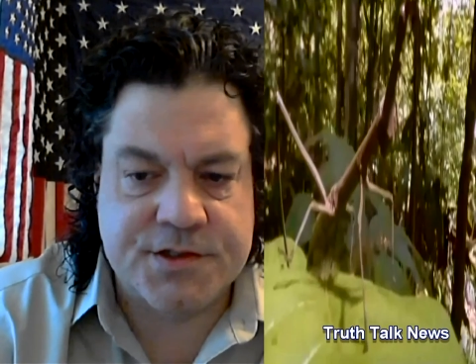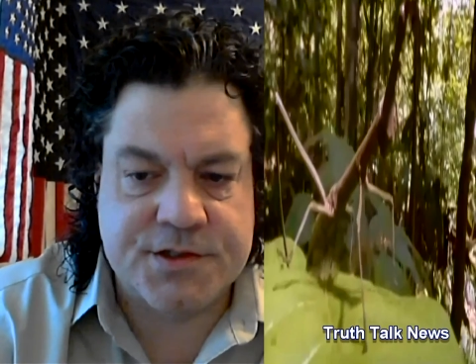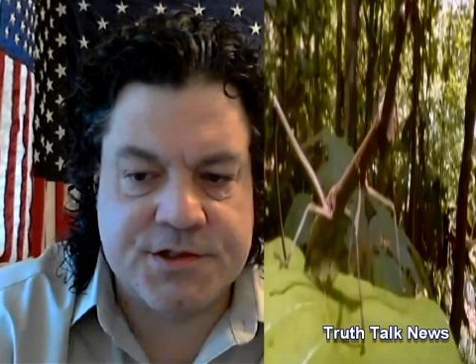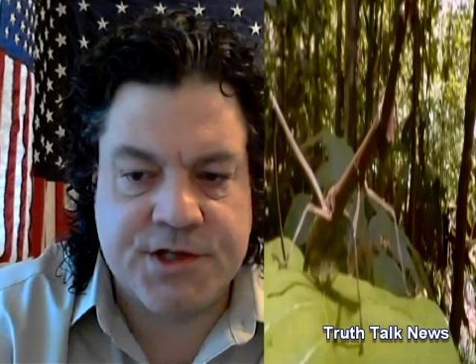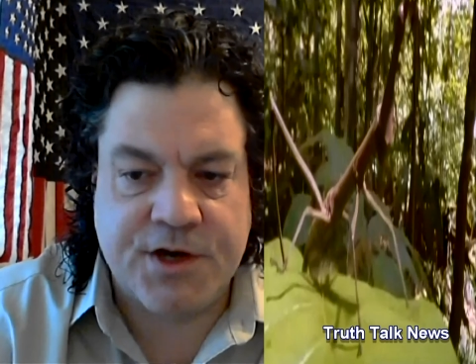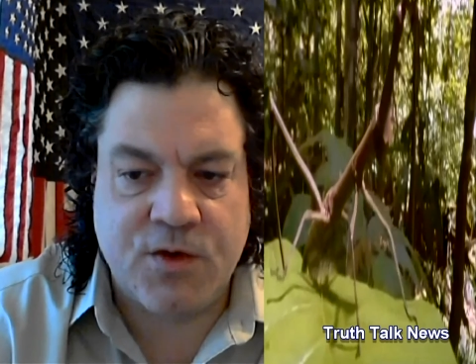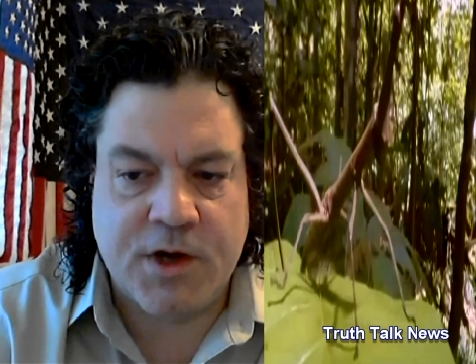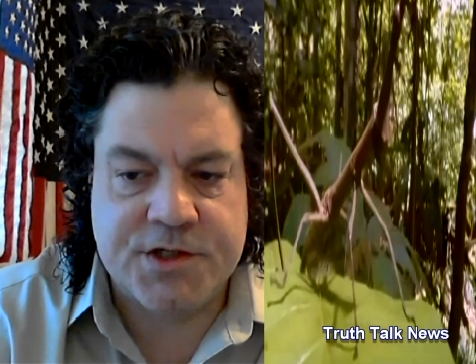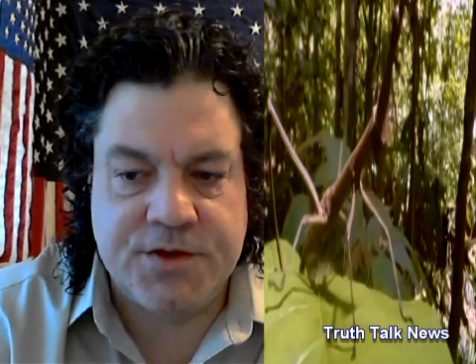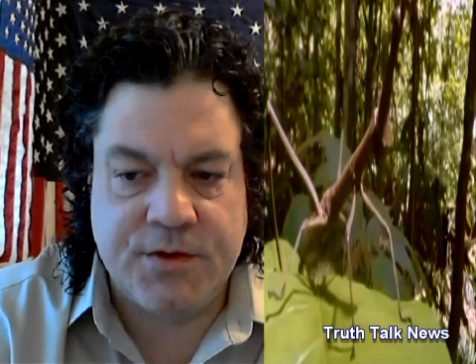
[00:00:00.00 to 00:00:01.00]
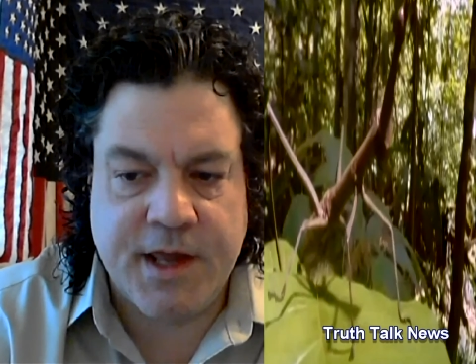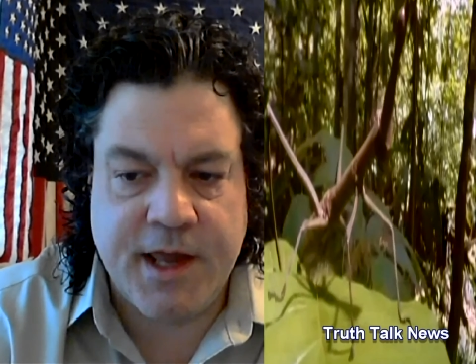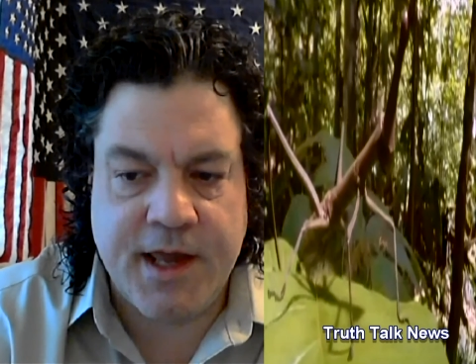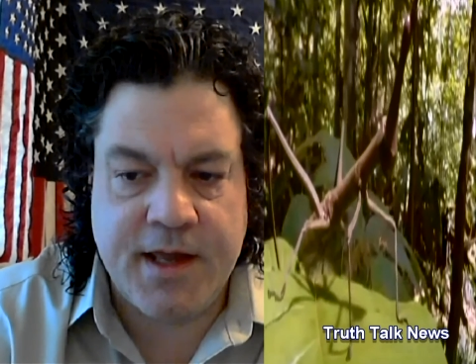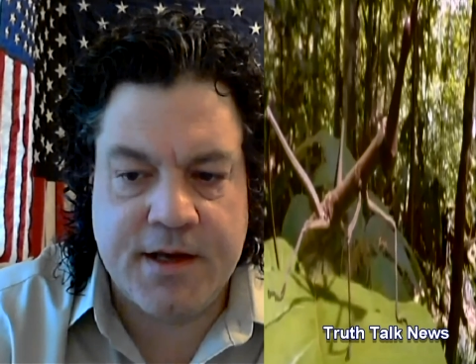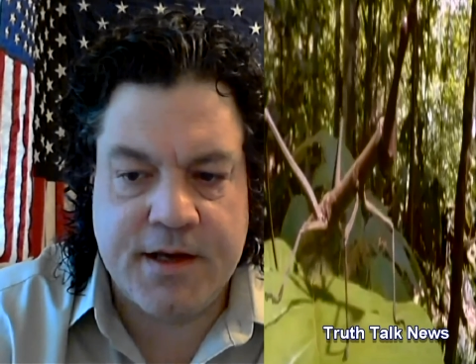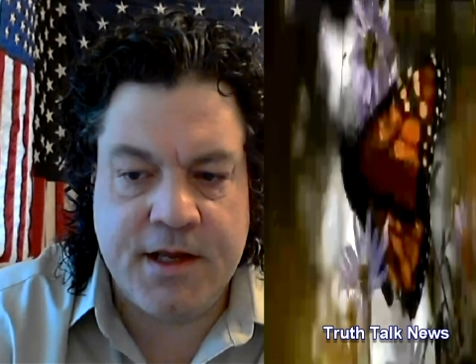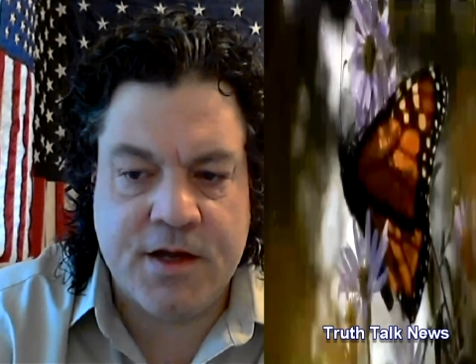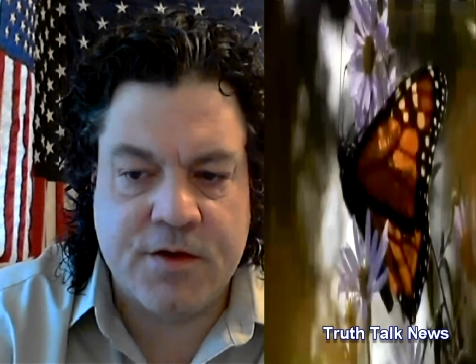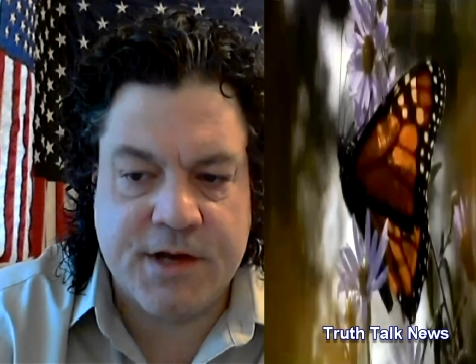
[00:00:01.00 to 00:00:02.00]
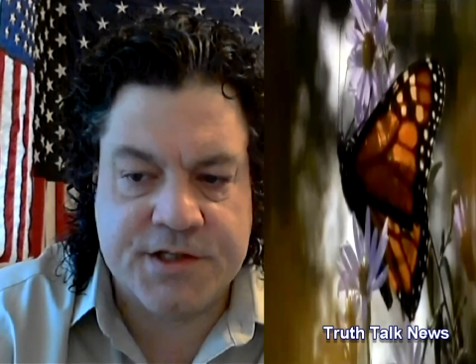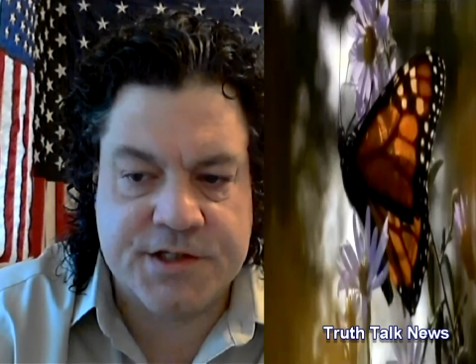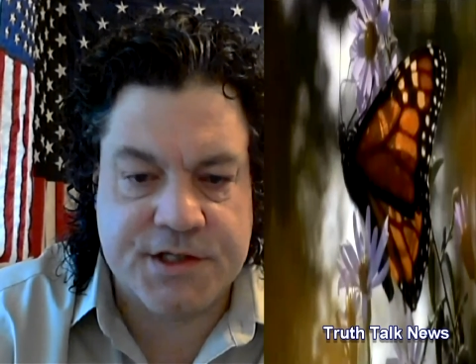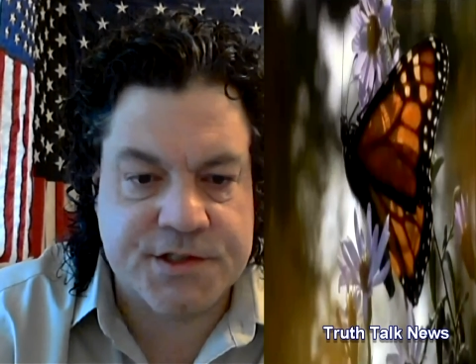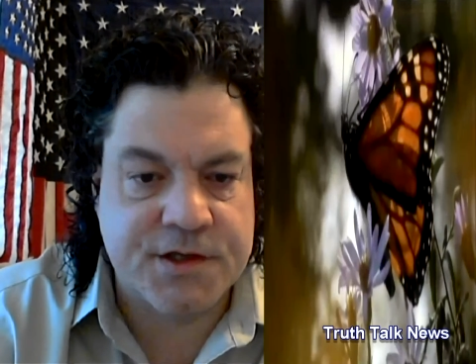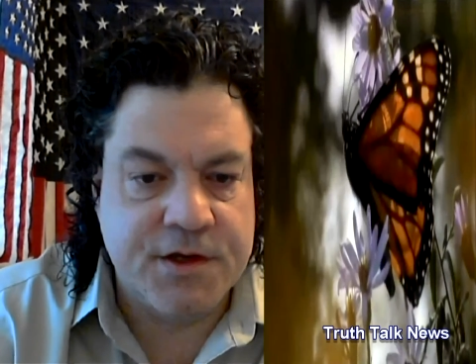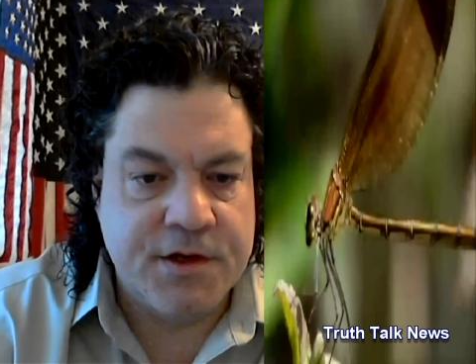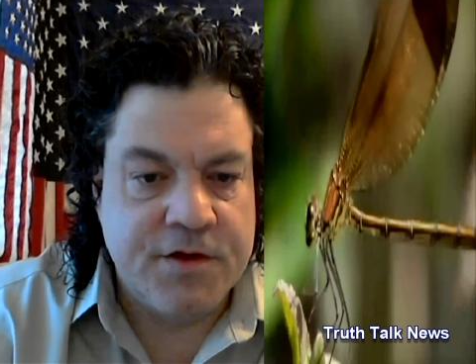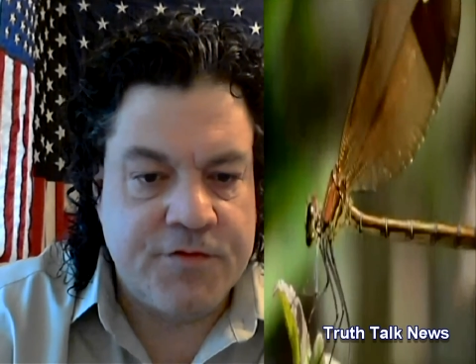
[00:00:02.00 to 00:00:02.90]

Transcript: such as GeneWatch UK and EcoNexus